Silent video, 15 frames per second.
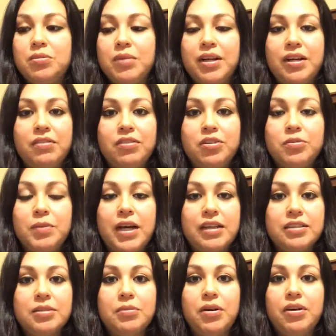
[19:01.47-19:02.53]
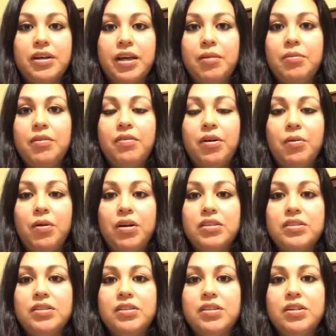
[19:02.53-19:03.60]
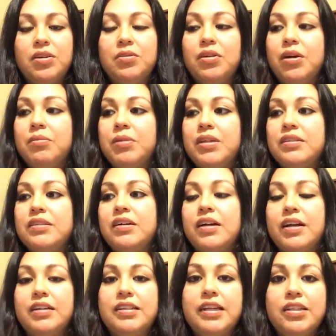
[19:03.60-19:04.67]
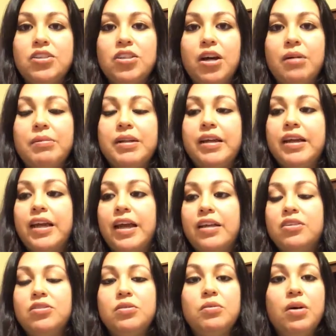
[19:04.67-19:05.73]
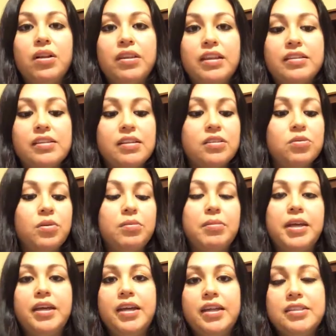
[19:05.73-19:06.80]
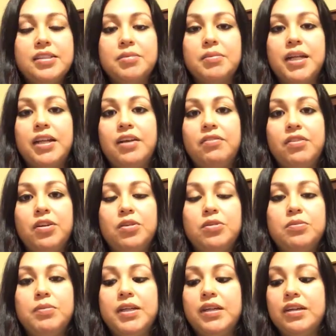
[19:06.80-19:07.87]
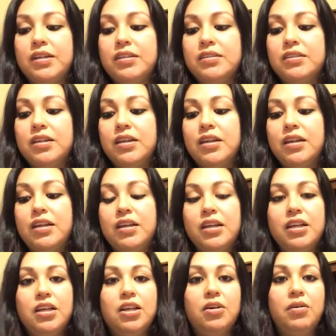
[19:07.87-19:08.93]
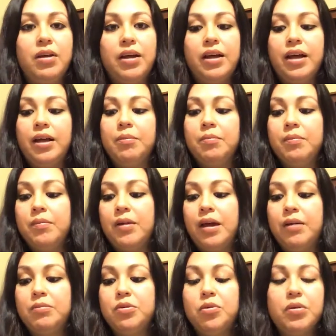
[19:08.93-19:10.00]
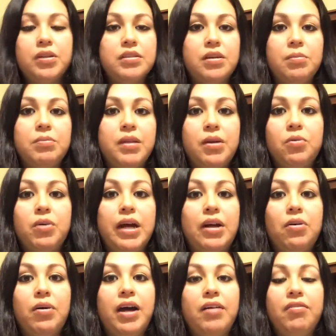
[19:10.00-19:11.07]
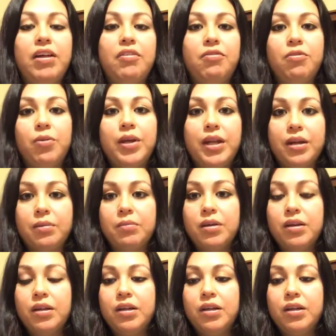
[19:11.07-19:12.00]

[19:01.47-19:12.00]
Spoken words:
my nephew's basketball game if I want to, not be stuck at a day job, and I can't do all these things with my kids and my nephews because I'm doing something where I don't have that freedom